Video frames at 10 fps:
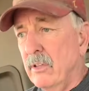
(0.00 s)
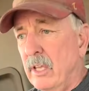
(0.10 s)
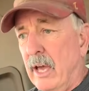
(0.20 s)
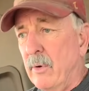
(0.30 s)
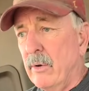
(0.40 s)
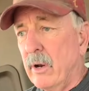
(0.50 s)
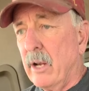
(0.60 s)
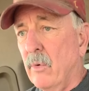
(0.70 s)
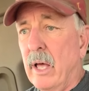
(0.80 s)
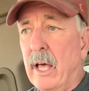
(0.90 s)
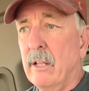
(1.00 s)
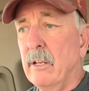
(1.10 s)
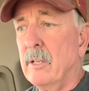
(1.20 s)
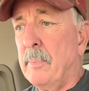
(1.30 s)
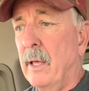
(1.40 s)
Yeah, we run, well,
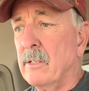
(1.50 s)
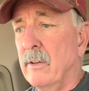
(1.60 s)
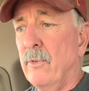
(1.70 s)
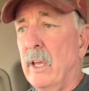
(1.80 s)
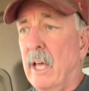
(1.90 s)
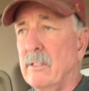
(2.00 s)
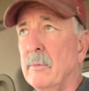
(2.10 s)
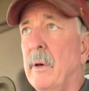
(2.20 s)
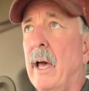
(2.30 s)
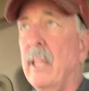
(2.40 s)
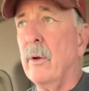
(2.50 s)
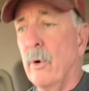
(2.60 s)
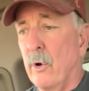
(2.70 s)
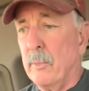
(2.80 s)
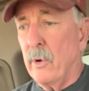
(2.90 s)
it depends. If we got some highly
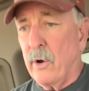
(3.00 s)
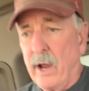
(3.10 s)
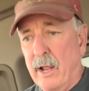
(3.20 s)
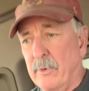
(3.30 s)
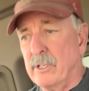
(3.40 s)
erodible ground,